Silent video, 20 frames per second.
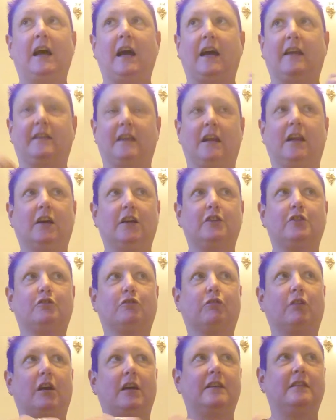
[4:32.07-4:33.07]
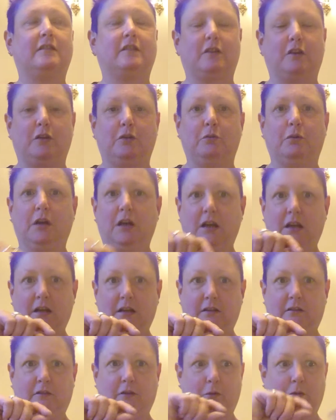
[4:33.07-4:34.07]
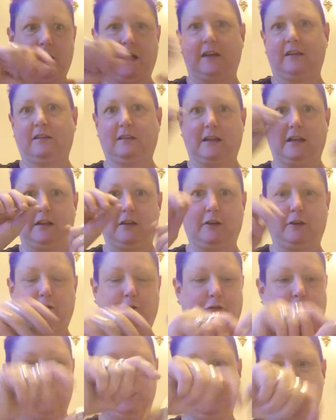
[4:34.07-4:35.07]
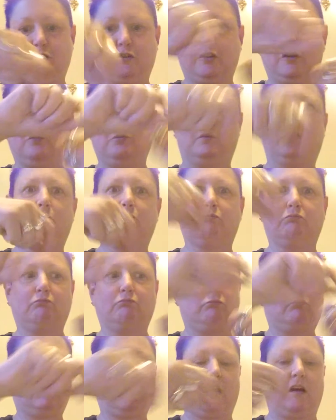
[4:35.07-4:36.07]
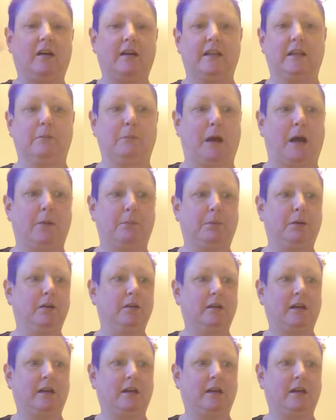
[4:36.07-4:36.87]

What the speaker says: And then I tried to do that thing that the French do with tying them up,